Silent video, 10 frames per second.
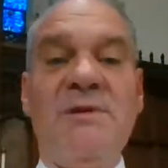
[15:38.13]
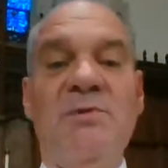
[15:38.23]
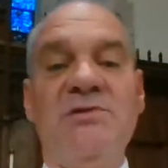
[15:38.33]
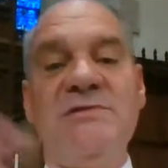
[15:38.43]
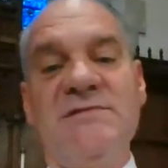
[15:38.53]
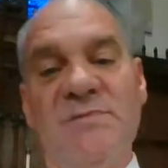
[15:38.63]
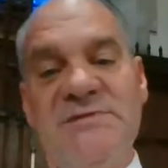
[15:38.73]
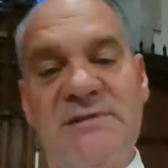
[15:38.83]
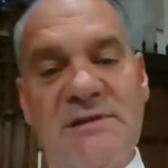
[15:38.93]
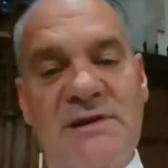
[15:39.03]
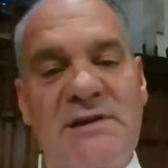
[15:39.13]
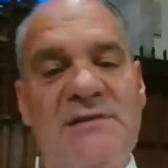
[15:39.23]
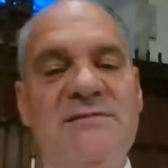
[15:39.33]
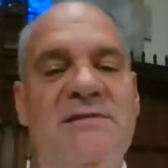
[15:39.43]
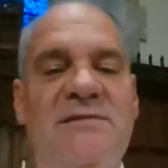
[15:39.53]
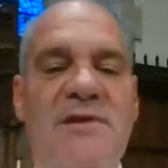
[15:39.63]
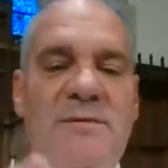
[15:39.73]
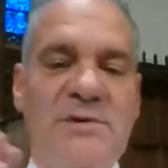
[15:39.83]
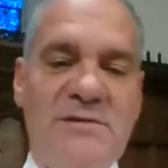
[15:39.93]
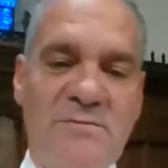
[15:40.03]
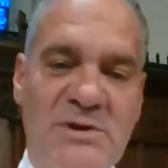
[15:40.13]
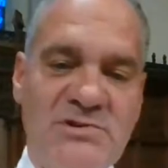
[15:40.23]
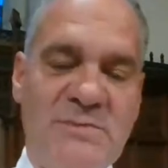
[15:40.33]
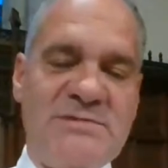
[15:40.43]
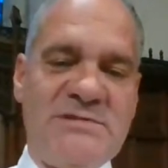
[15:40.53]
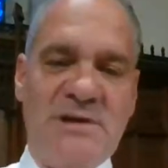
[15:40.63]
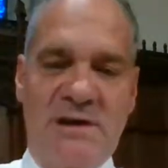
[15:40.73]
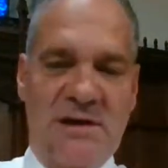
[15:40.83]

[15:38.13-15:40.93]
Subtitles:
emergence of basilicas, the development of bishops,